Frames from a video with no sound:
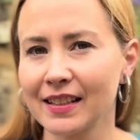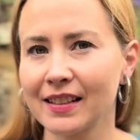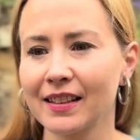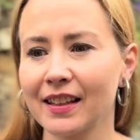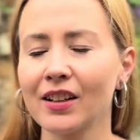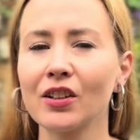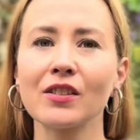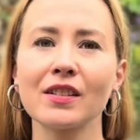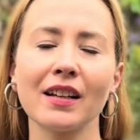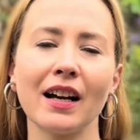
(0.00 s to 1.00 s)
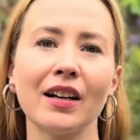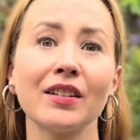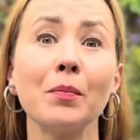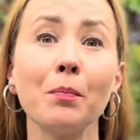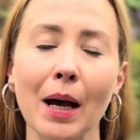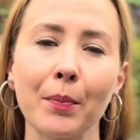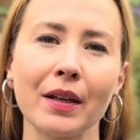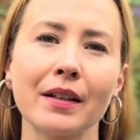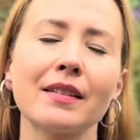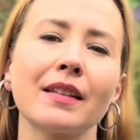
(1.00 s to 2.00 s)
skills, the mapping
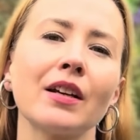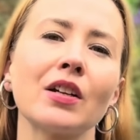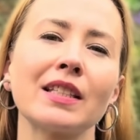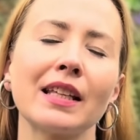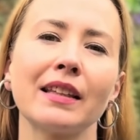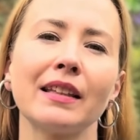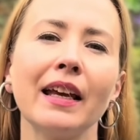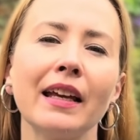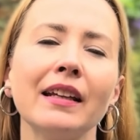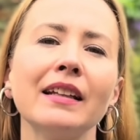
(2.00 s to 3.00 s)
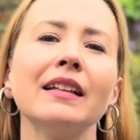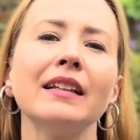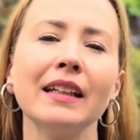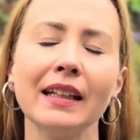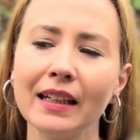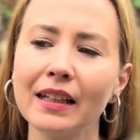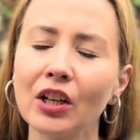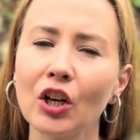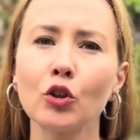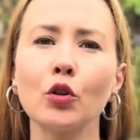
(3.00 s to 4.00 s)
skills that they need
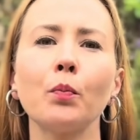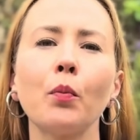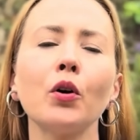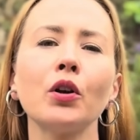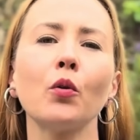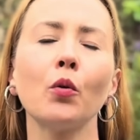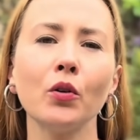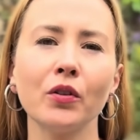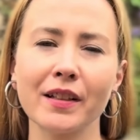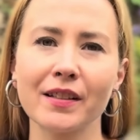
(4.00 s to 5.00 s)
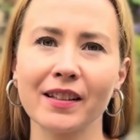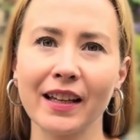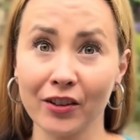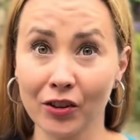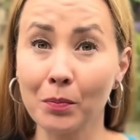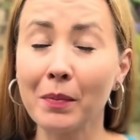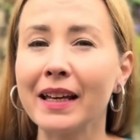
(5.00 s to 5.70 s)
to put all of this together to make